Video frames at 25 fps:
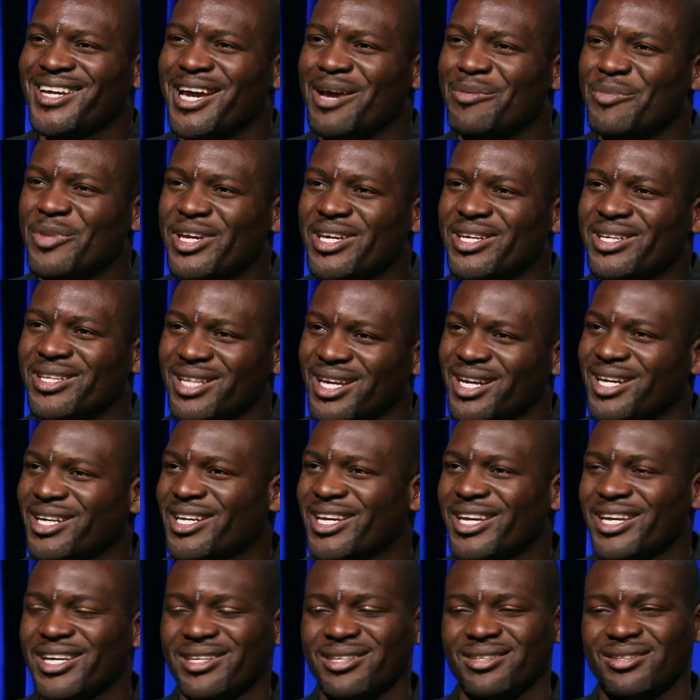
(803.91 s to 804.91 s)
I mean,
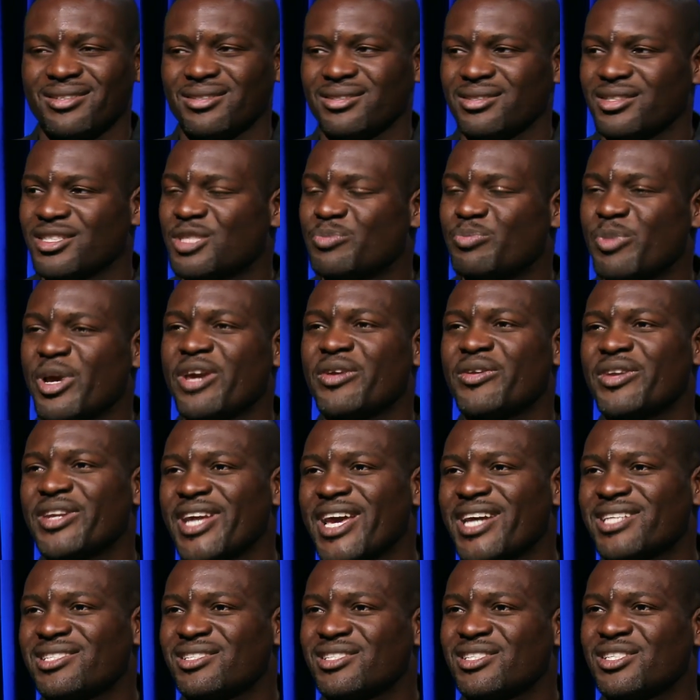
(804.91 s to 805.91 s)
again, it's bigger
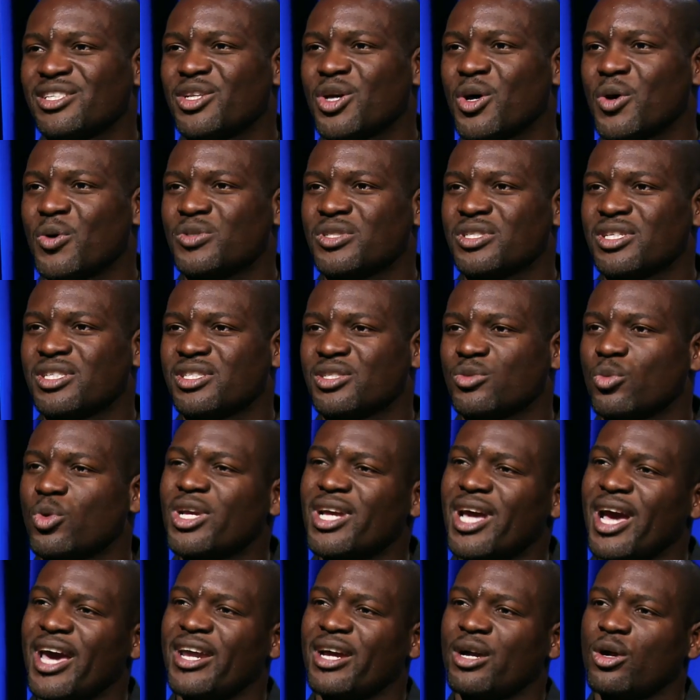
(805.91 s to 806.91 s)
than X's and O's.
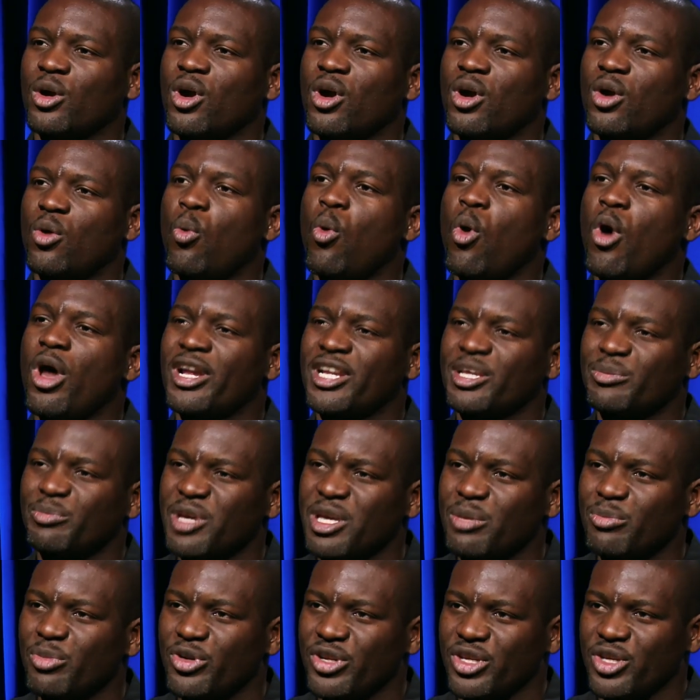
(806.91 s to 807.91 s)
What kind of quality
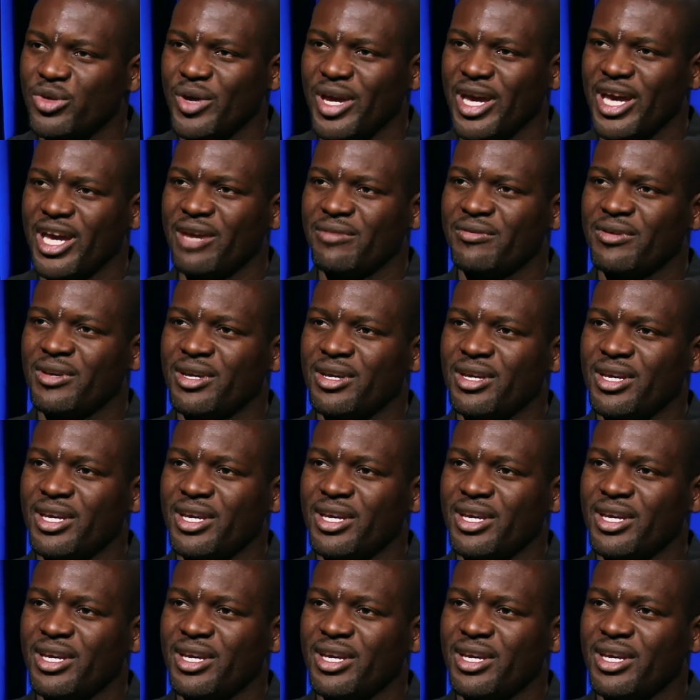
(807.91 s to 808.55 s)
people do you have?